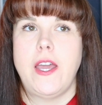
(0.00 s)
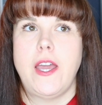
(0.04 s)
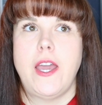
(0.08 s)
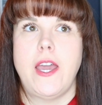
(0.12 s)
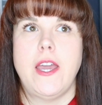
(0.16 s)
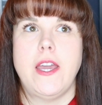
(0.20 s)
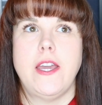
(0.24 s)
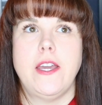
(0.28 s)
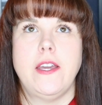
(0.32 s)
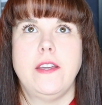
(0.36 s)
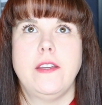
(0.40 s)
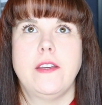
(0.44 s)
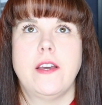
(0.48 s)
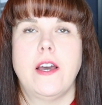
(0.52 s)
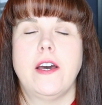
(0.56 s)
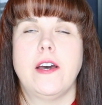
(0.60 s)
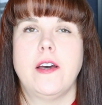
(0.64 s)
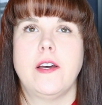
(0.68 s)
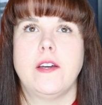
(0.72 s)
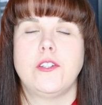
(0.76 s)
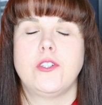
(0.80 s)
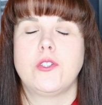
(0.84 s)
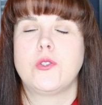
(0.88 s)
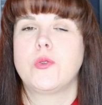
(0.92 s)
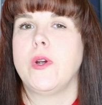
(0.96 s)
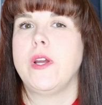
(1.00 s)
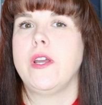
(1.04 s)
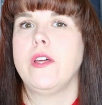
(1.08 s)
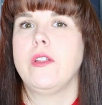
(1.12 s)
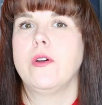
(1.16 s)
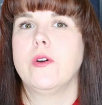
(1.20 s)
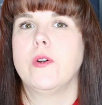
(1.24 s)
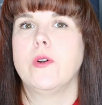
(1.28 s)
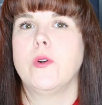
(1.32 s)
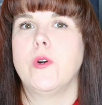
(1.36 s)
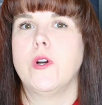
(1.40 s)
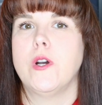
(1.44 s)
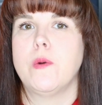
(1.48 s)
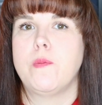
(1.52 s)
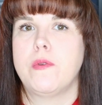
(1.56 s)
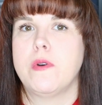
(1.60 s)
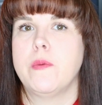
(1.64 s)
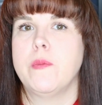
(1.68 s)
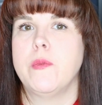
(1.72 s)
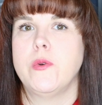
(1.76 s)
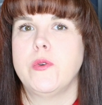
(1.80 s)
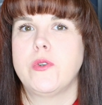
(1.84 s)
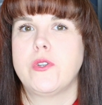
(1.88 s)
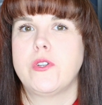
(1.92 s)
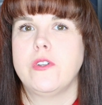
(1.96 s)
a trailer or a
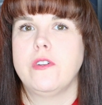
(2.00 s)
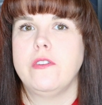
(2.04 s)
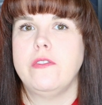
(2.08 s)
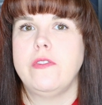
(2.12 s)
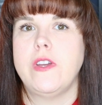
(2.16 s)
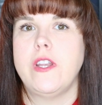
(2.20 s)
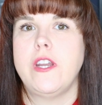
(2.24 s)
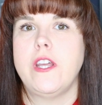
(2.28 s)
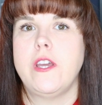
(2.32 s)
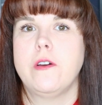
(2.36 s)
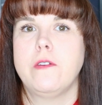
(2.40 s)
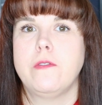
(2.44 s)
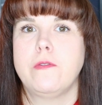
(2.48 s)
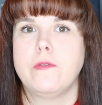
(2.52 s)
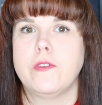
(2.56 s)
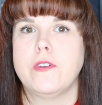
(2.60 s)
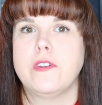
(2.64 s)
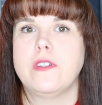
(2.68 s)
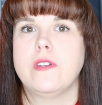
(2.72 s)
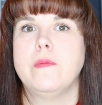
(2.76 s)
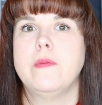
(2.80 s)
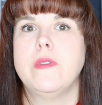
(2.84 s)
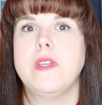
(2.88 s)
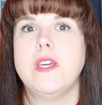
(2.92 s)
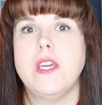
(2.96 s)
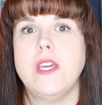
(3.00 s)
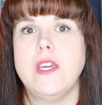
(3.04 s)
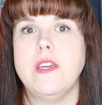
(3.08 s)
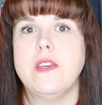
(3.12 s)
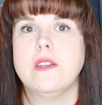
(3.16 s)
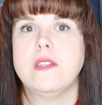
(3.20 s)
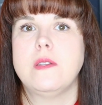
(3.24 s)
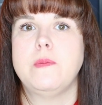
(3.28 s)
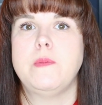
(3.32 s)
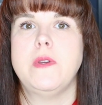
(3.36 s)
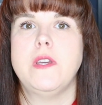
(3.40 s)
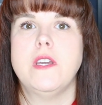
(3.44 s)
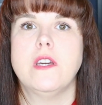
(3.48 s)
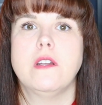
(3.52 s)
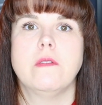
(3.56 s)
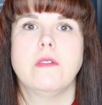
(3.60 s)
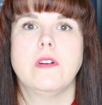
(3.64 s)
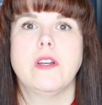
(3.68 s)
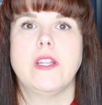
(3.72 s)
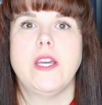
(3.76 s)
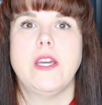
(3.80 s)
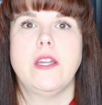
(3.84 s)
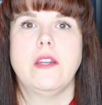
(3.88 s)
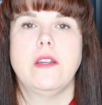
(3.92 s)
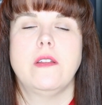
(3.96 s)
promotional video for something ESPN
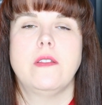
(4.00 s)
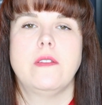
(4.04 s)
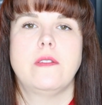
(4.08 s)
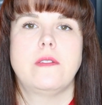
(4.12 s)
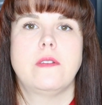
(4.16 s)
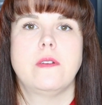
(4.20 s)
related.